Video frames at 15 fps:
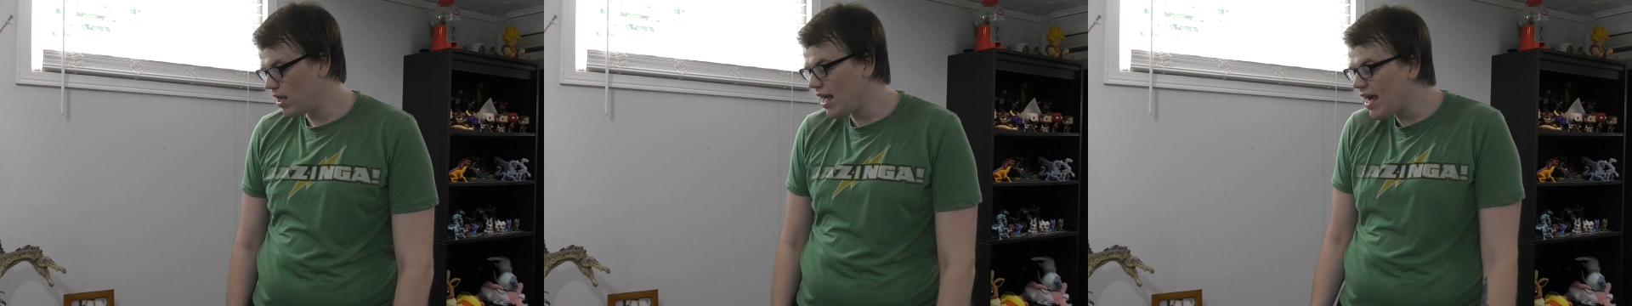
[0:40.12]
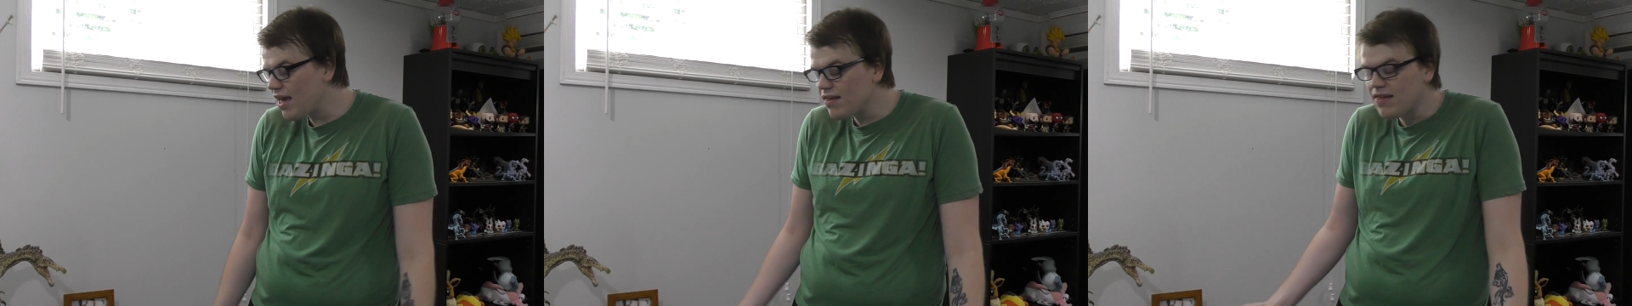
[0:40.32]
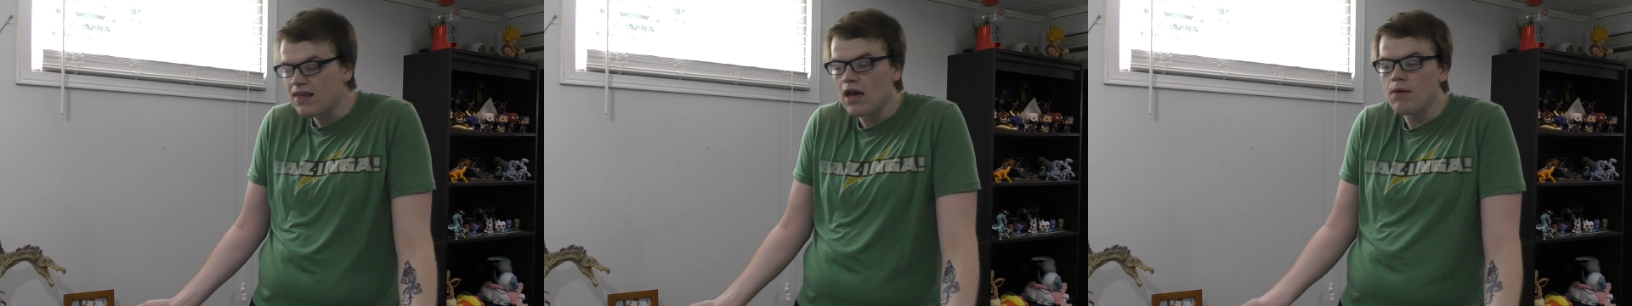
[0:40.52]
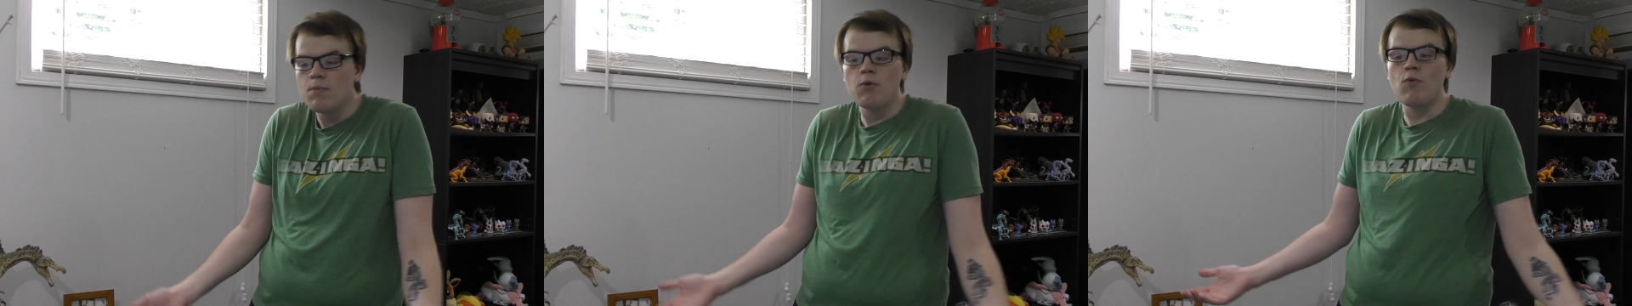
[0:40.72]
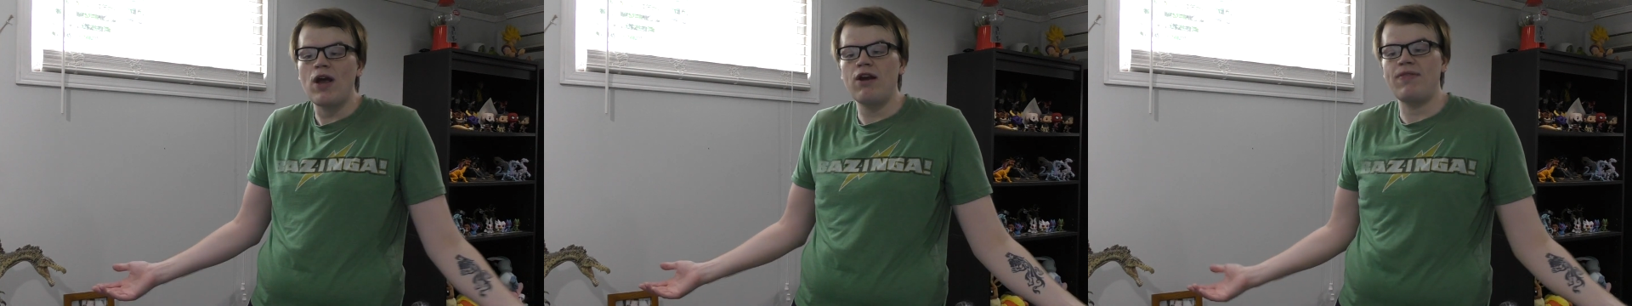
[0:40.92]
Yes, I'm
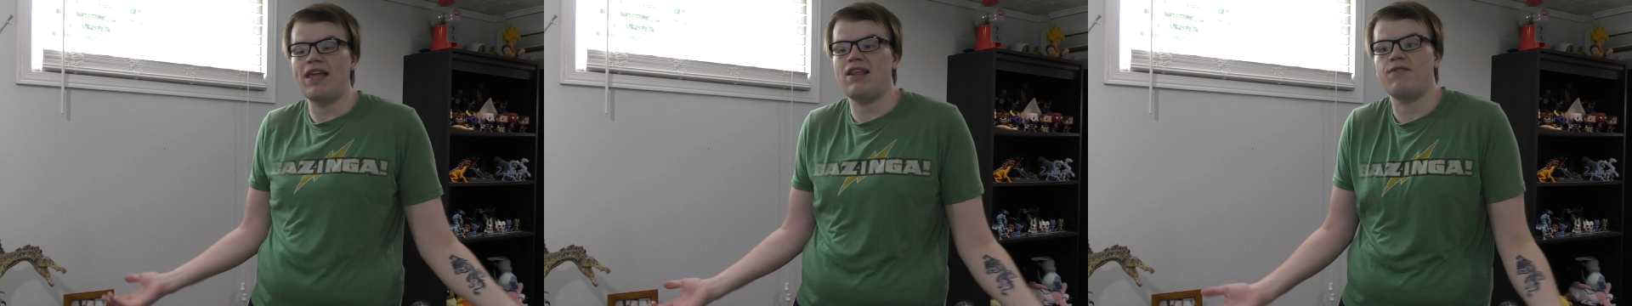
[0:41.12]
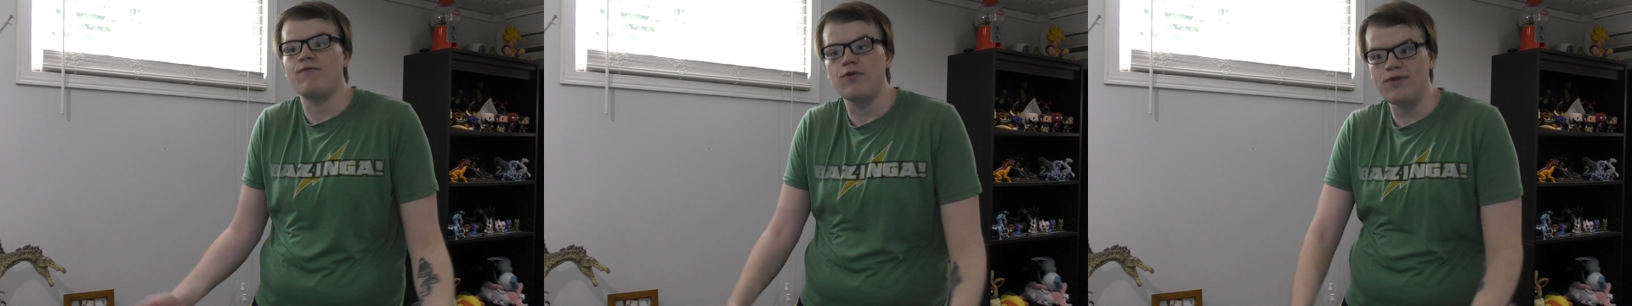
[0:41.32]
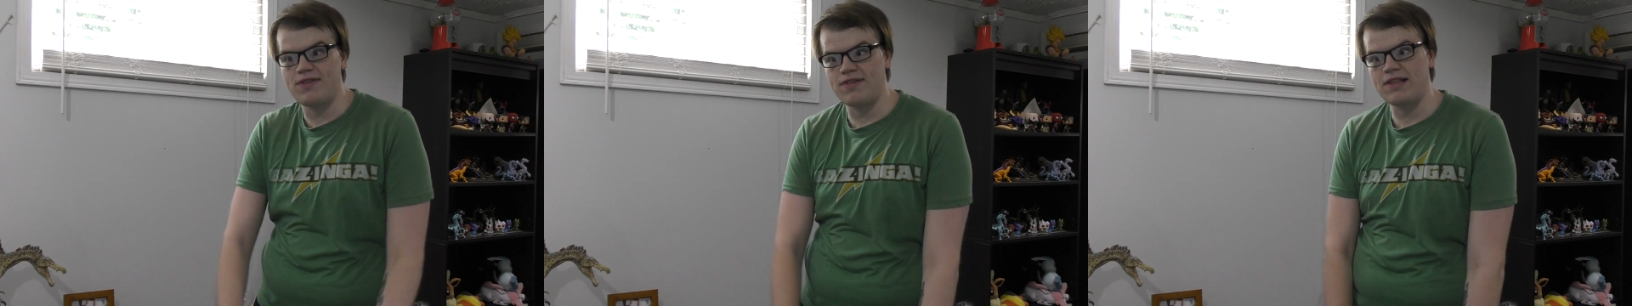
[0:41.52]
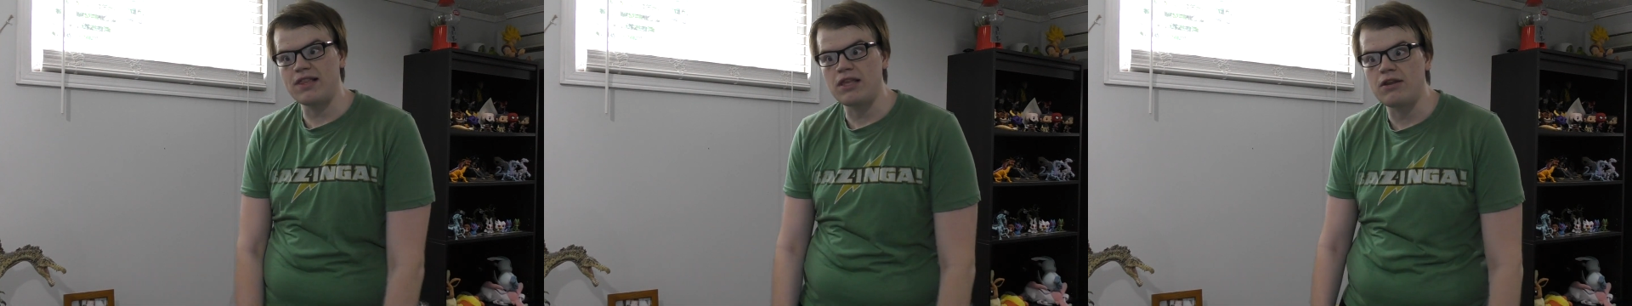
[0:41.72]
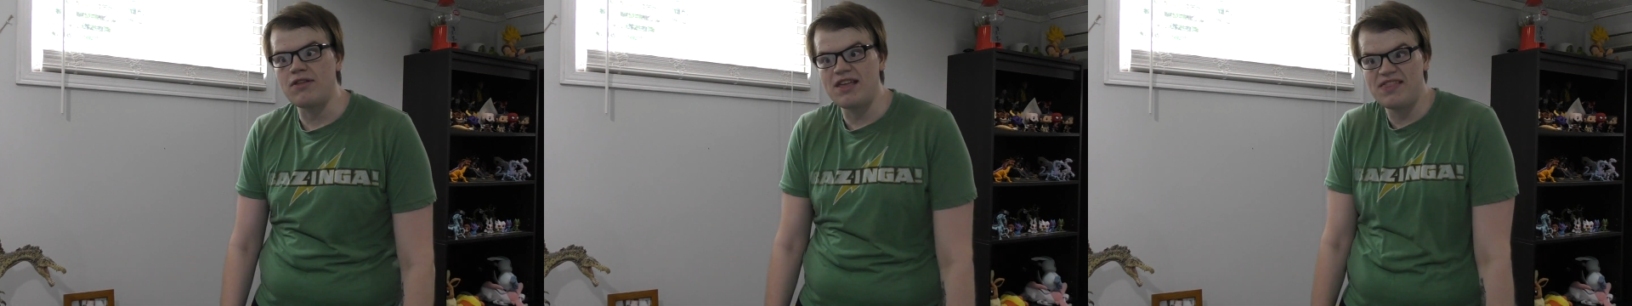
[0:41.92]
aware that his voice is a
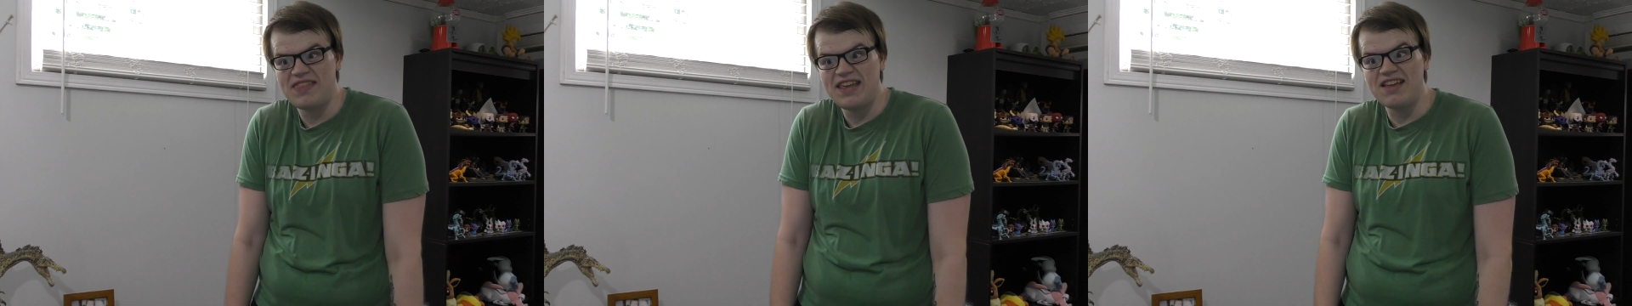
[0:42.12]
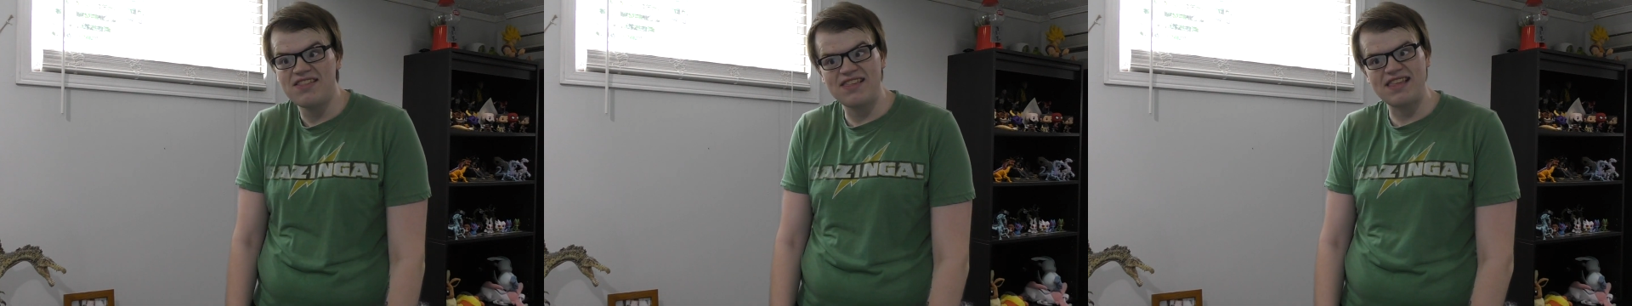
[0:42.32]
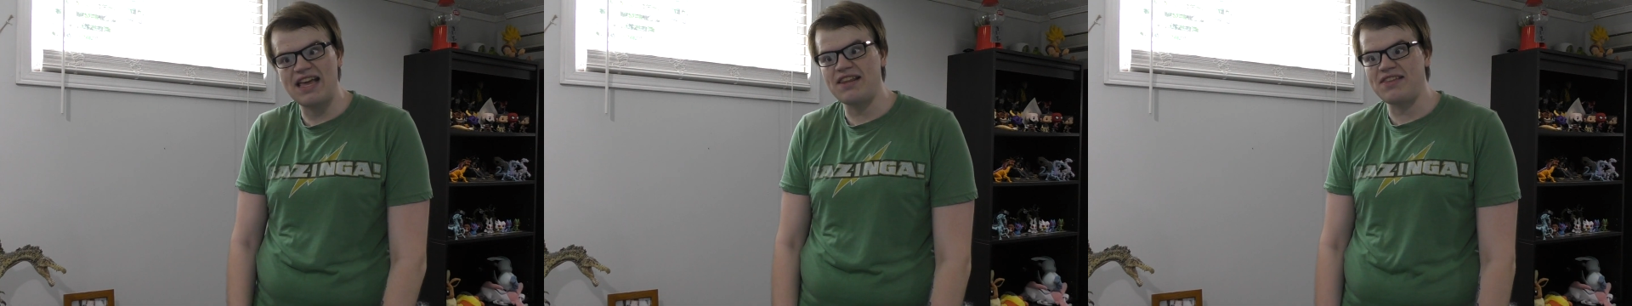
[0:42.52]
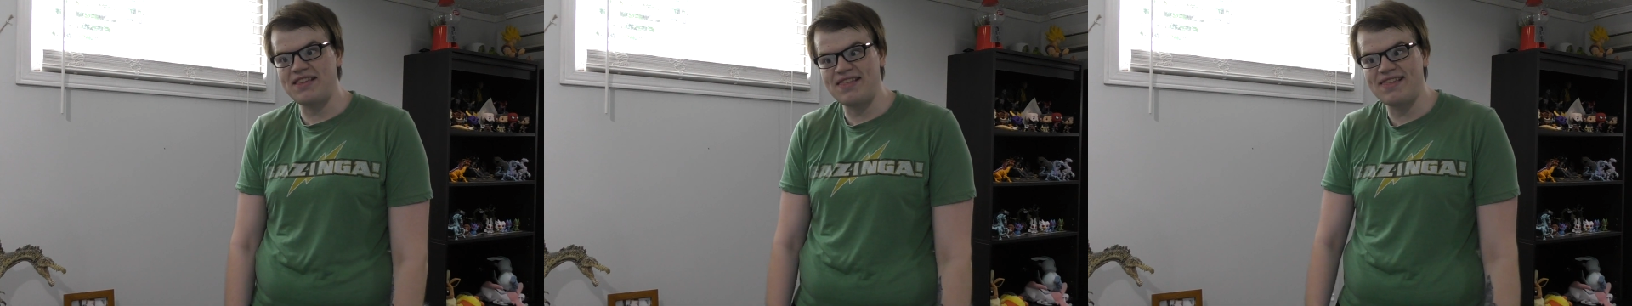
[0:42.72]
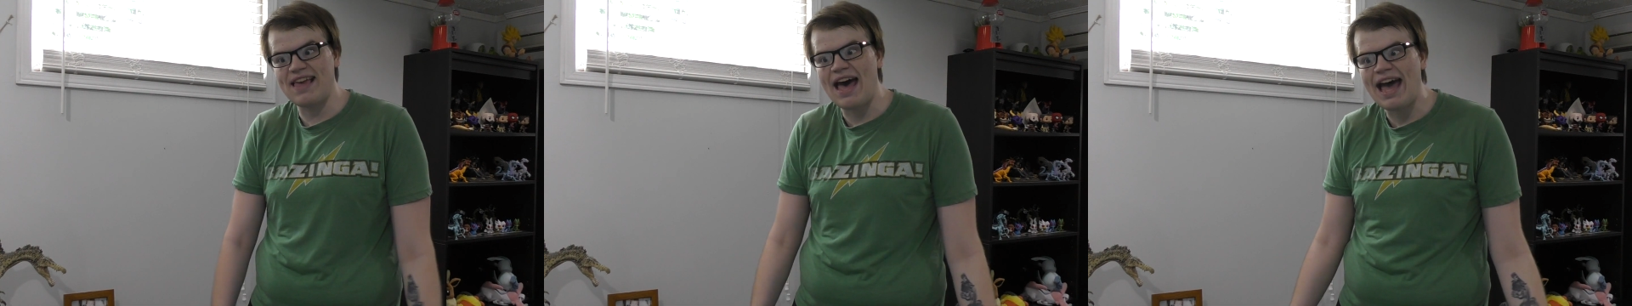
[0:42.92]
little on the
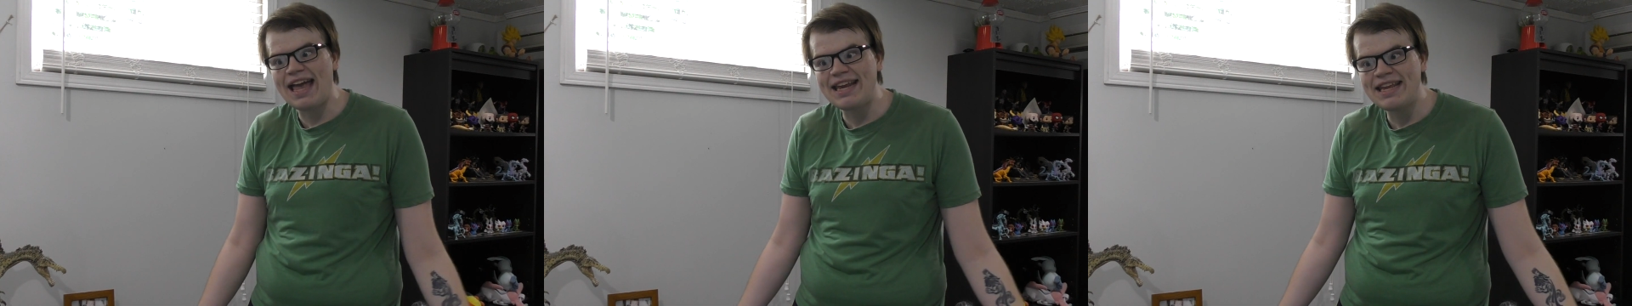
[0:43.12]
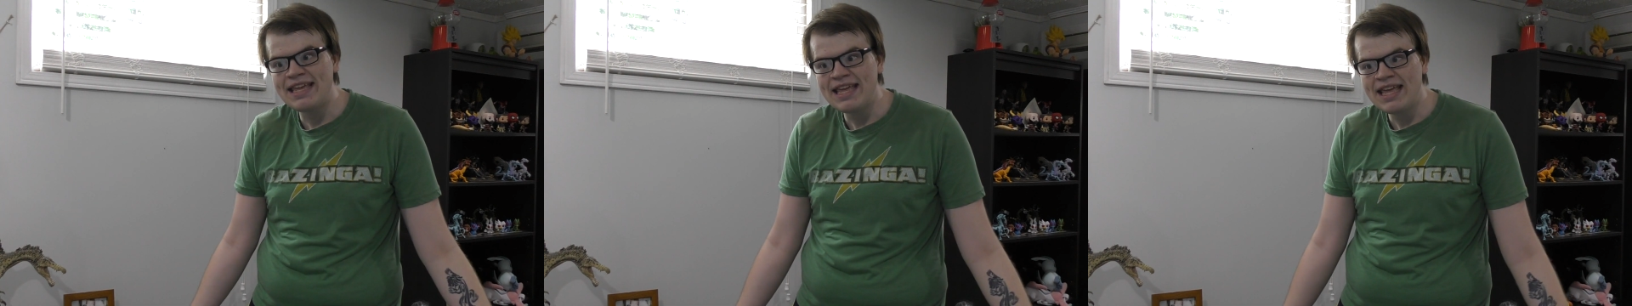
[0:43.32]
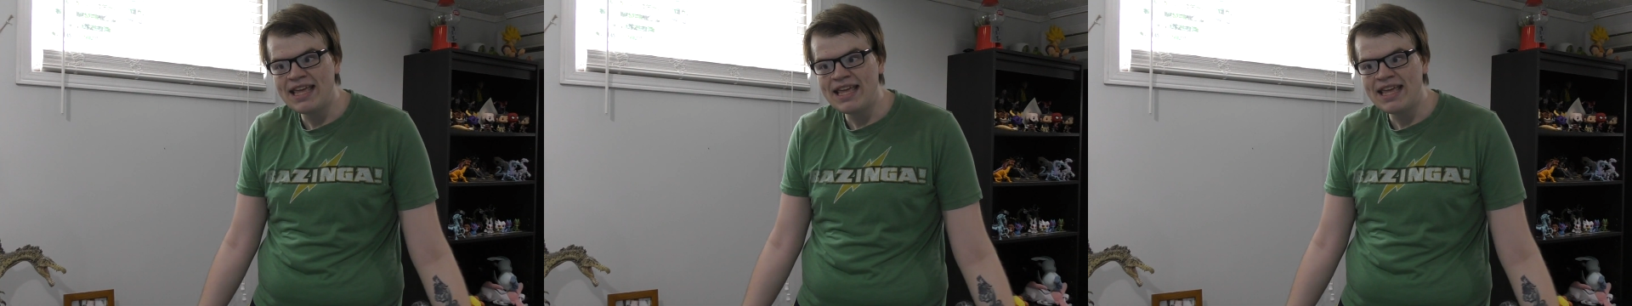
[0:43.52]
unsettling side.